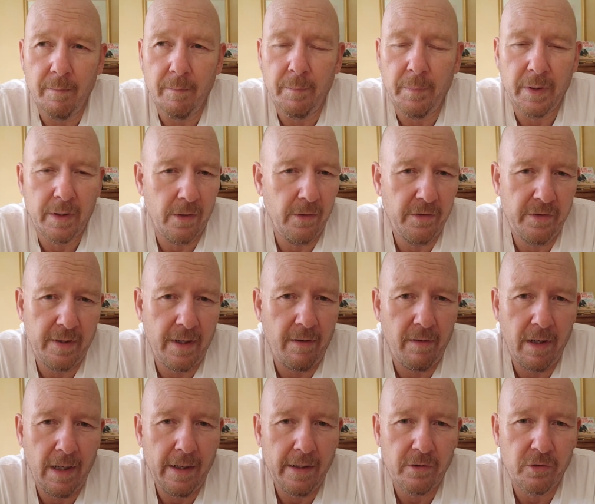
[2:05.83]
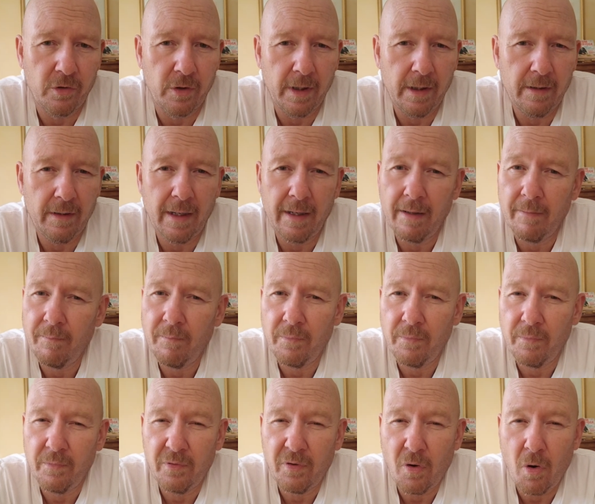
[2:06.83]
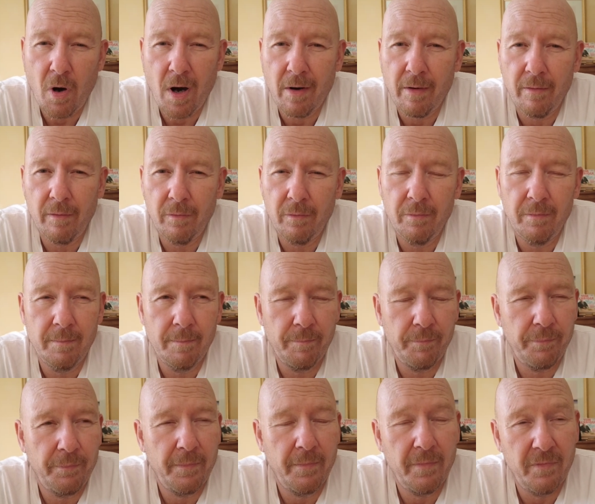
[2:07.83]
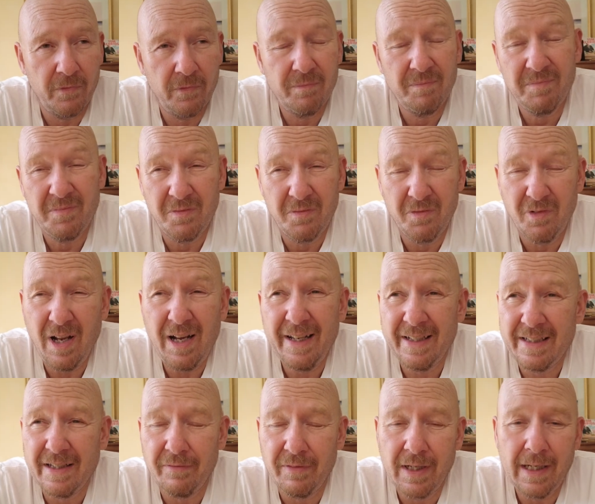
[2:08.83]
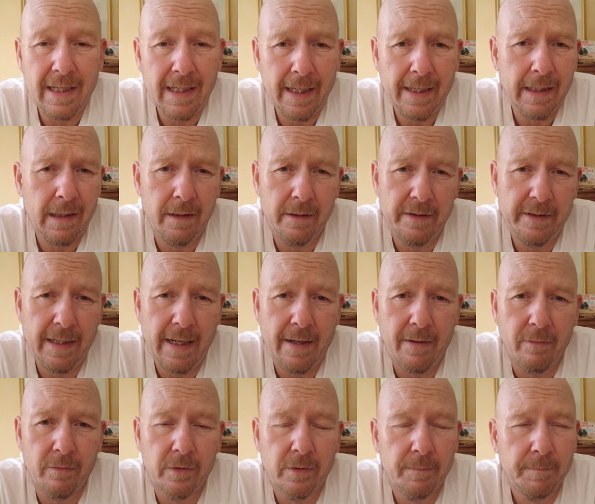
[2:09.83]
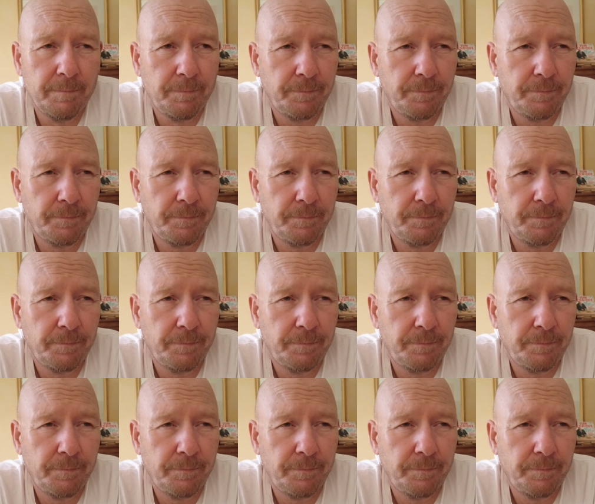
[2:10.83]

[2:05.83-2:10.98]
Because they're electric, they throw out relatively little sound.